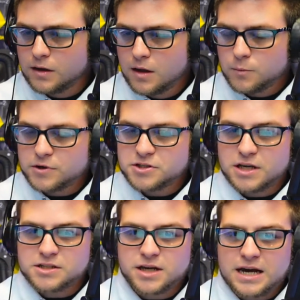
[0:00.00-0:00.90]

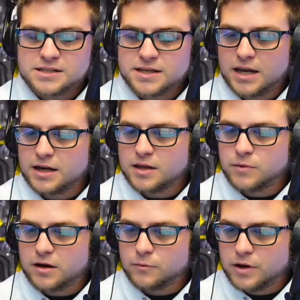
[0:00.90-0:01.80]
Appreciate you guys hanging in
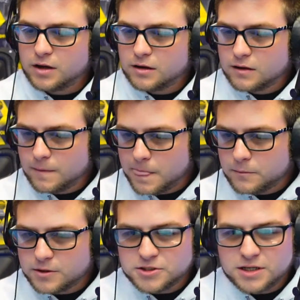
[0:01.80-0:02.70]
there, man.
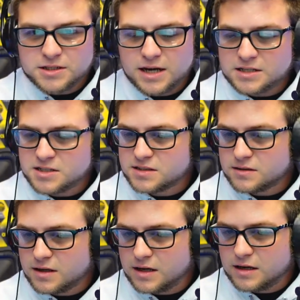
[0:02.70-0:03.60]
Appreciate you guys just
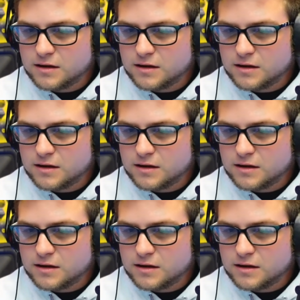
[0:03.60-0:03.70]
uh,